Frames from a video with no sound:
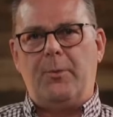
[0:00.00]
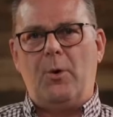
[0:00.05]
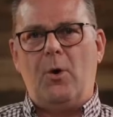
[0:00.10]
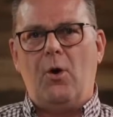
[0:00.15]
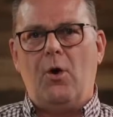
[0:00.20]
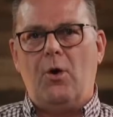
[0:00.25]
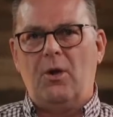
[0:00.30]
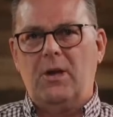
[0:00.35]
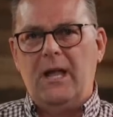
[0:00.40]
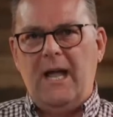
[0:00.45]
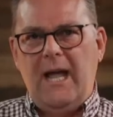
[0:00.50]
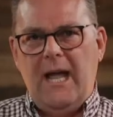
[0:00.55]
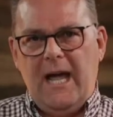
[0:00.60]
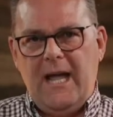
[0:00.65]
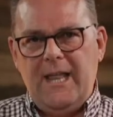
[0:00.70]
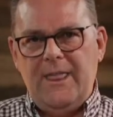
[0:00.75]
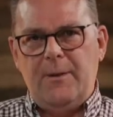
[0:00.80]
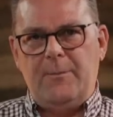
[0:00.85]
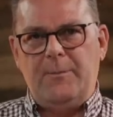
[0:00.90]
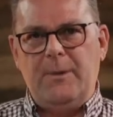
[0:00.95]
Paul
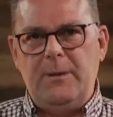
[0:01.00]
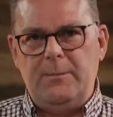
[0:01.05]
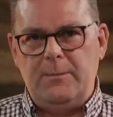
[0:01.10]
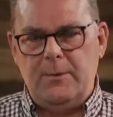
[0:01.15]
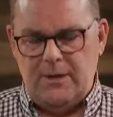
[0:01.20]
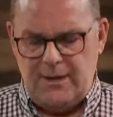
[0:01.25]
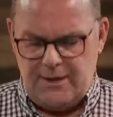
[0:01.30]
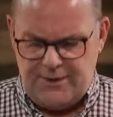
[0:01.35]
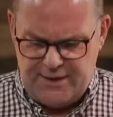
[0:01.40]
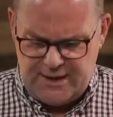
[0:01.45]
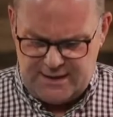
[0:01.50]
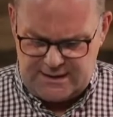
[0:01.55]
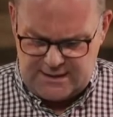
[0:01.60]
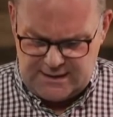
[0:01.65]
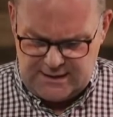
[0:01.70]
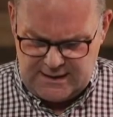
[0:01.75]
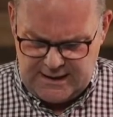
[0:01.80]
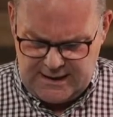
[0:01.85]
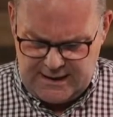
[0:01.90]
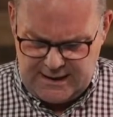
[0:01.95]
and the people in
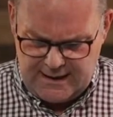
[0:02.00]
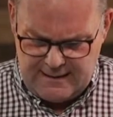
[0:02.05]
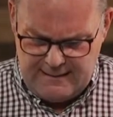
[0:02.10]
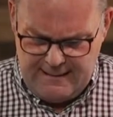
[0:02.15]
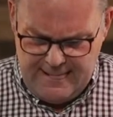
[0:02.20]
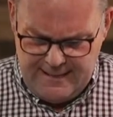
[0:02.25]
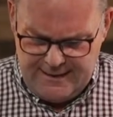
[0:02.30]
Thessalonica.